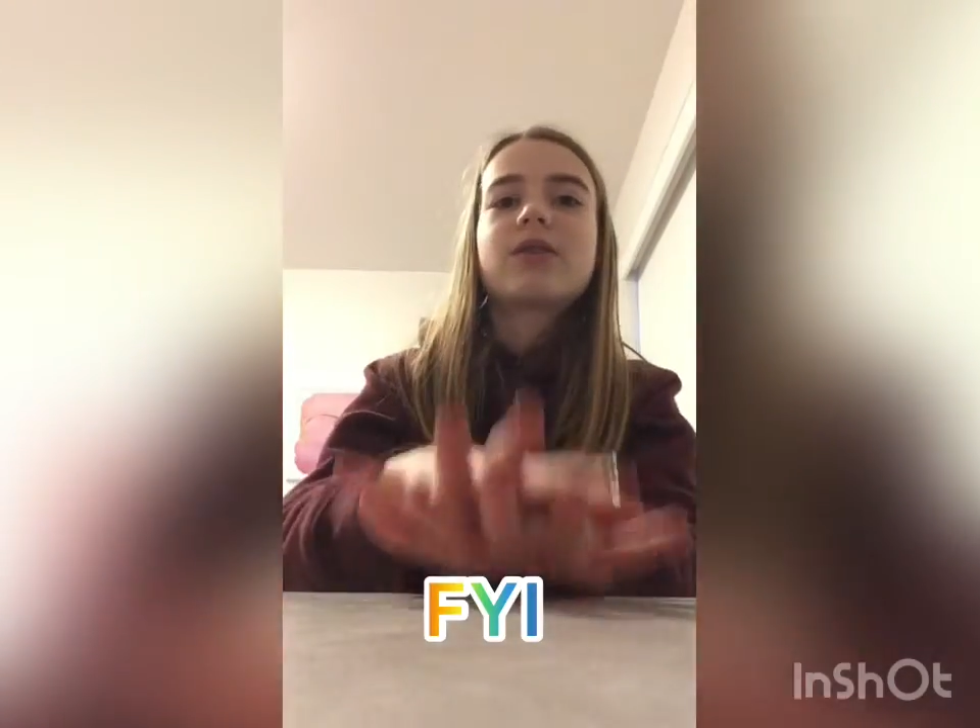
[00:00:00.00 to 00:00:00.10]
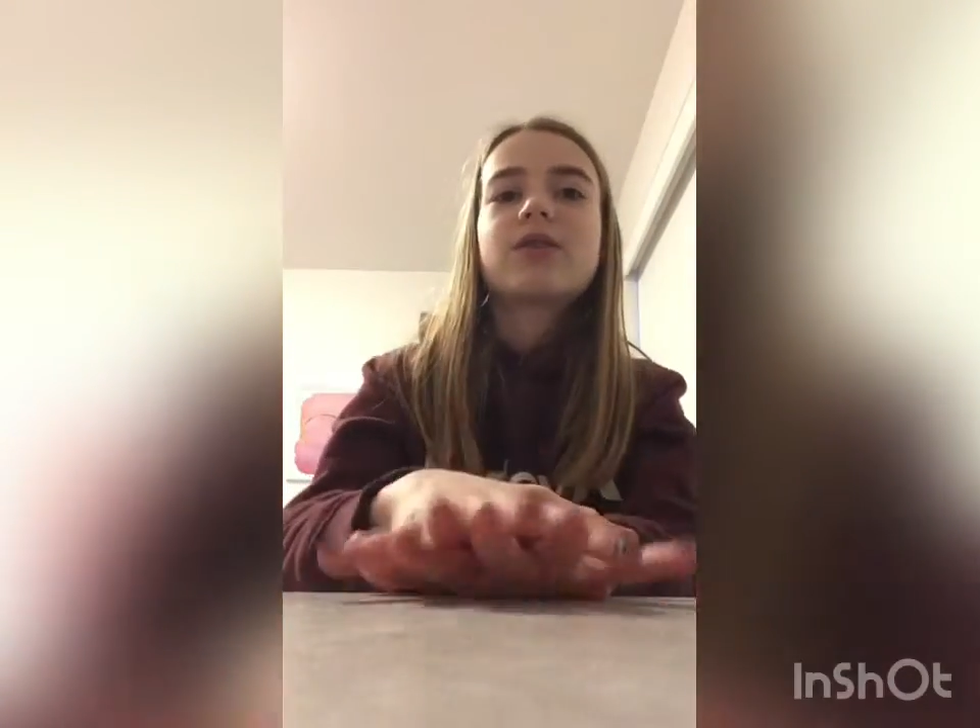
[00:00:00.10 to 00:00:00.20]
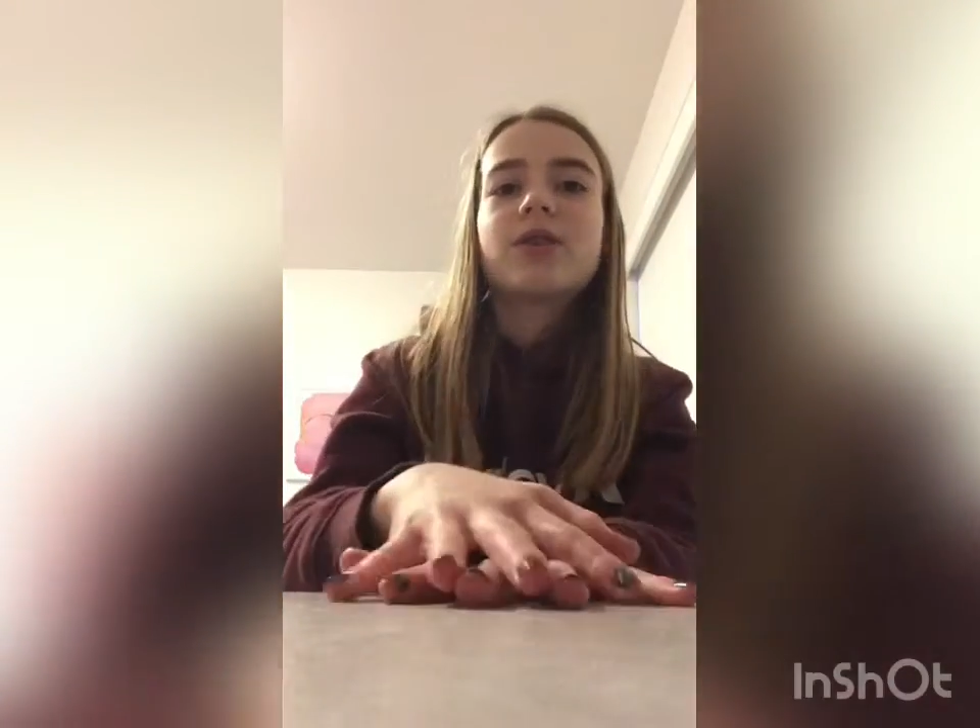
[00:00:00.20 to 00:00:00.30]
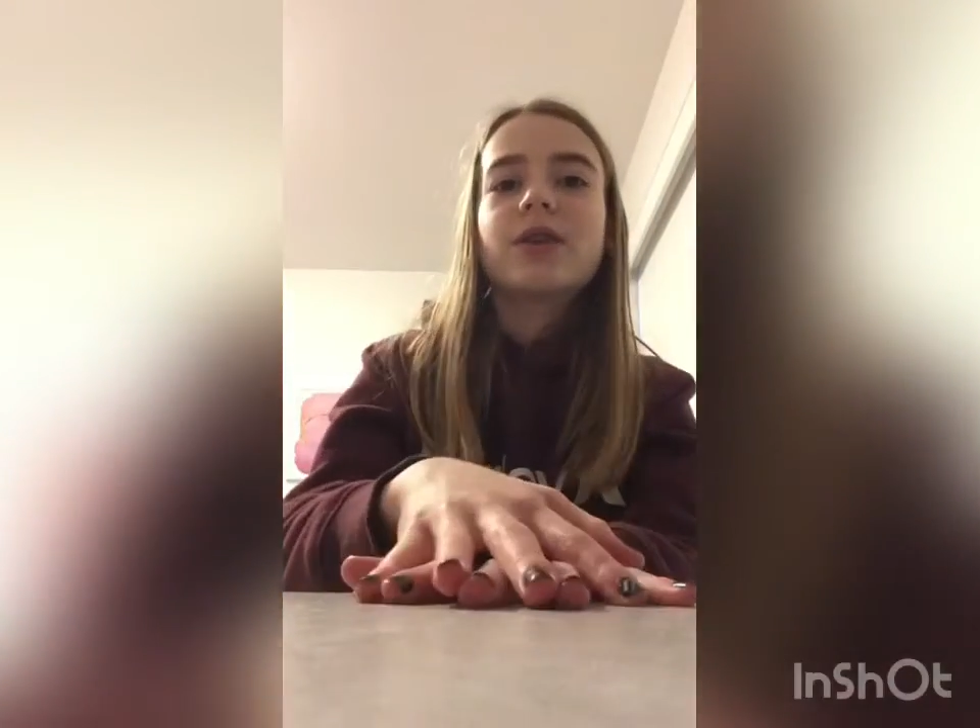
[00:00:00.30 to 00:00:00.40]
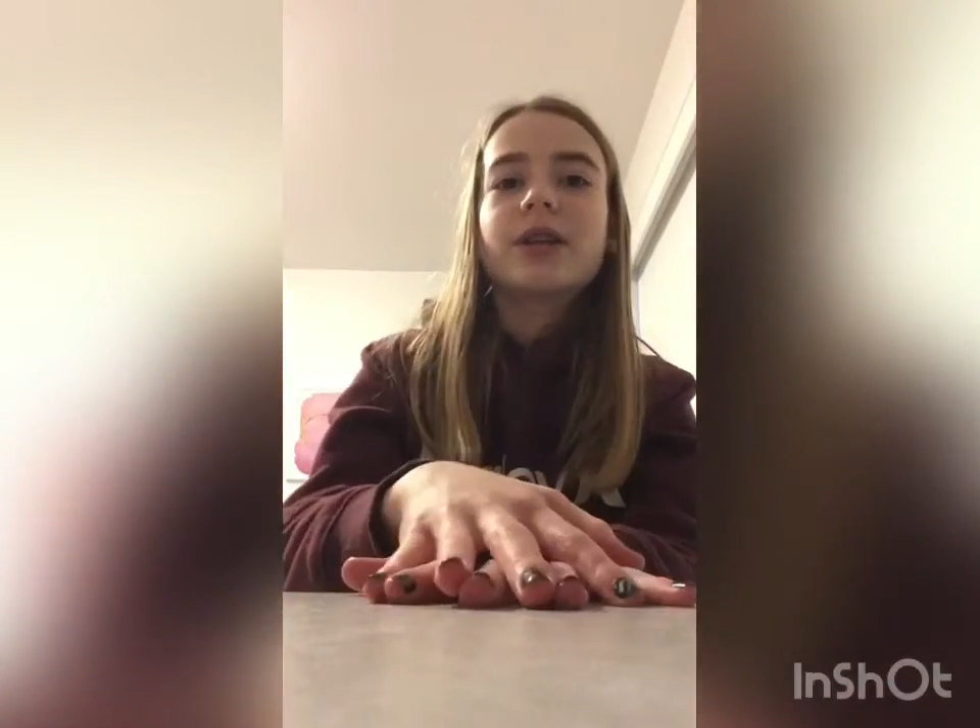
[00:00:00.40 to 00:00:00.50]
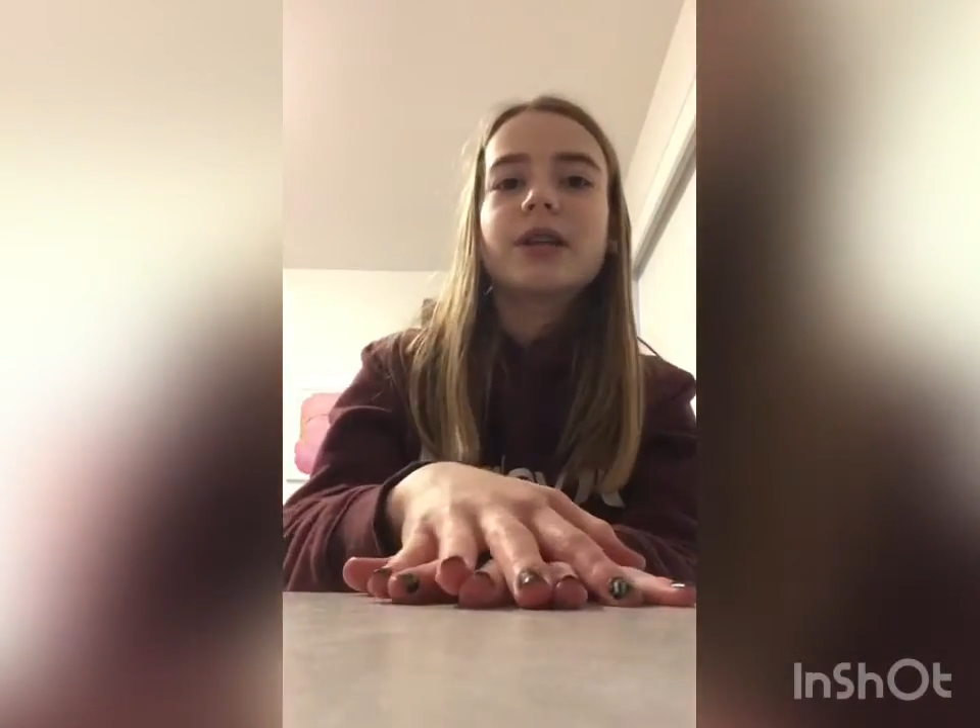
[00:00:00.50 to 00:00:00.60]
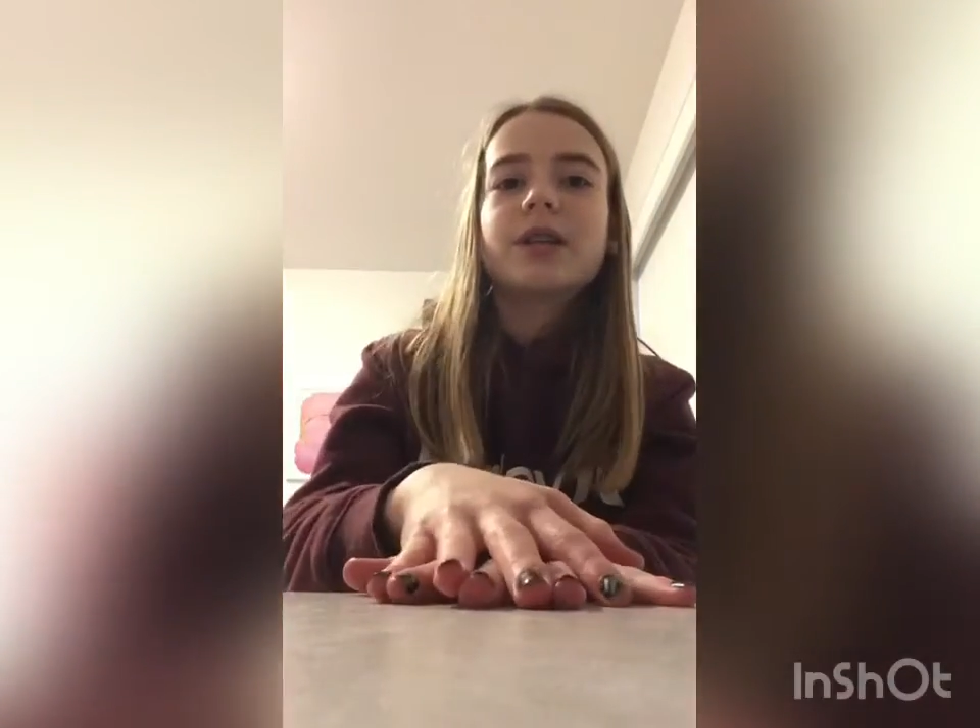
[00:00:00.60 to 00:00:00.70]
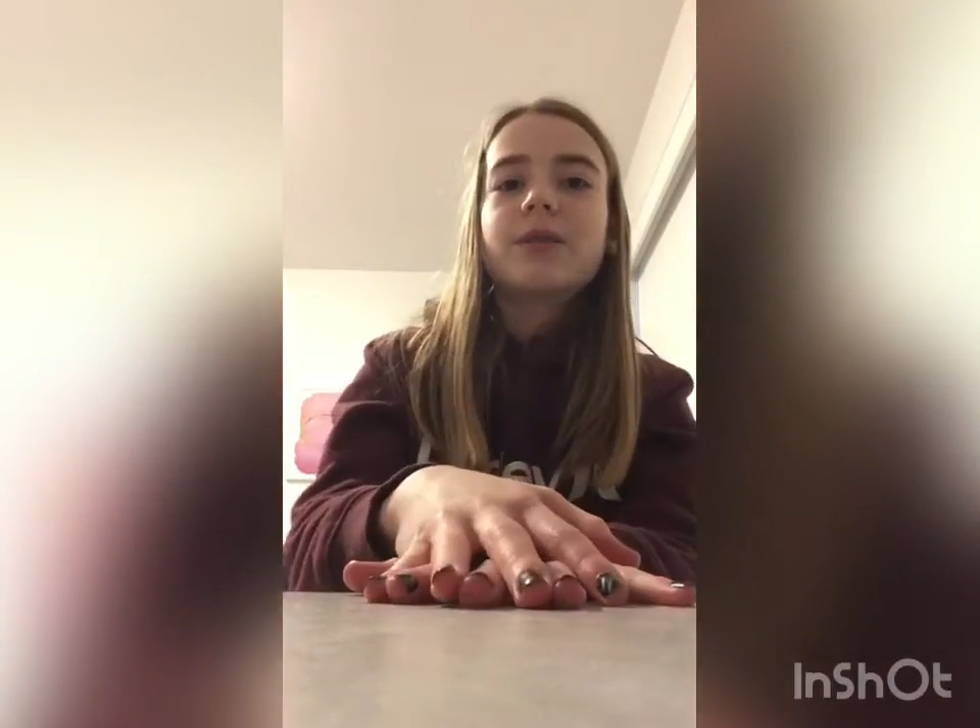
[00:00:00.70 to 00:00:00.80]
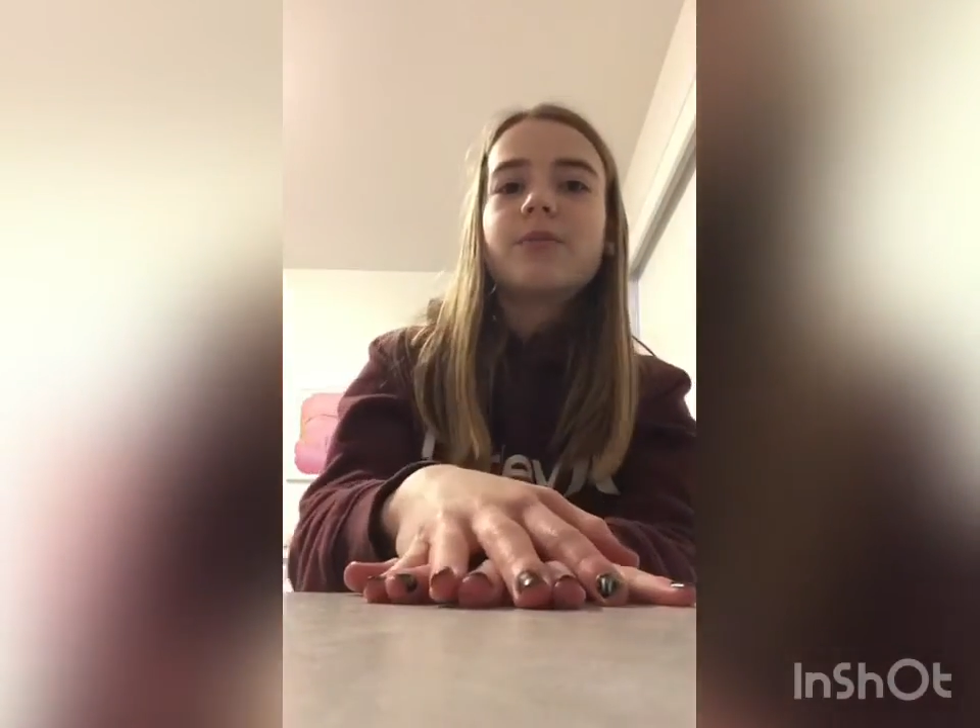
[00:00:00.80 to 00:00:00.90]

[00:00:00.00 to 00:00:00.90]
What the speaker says: started